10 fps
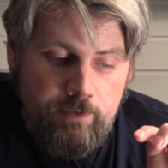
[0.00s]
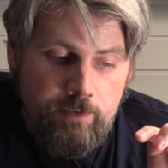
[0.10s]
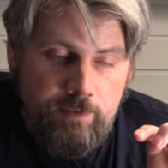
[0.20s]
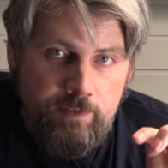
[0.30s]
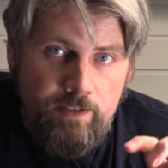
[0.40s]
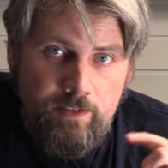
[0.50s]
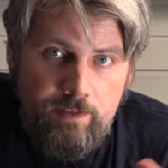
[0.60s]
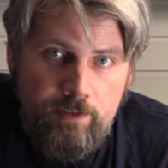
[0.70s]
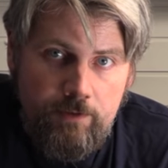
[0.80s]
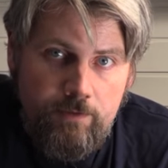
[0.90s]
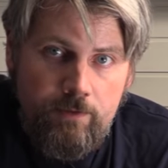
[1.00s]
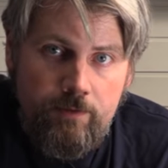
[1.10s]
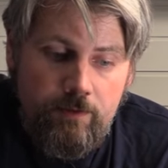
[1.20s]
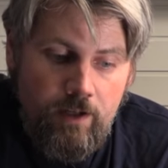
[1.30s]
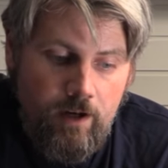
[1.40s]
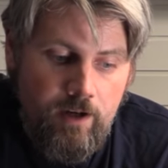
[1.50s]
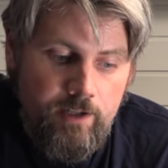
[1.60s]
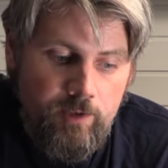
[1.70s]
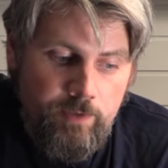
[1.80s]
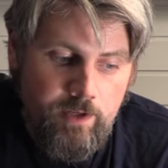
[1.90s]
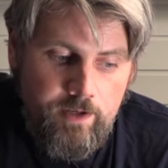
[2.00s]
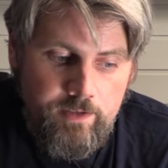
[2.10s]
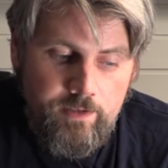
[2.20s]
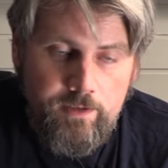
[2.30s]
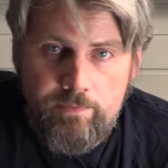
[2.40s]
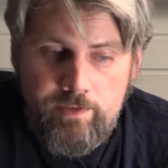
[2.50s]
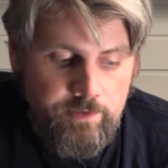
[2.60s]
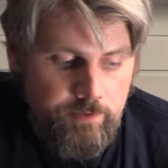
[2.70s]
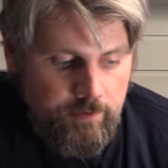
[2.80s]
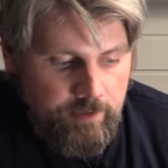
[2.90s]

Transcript: so it's easier to hide behind other figures.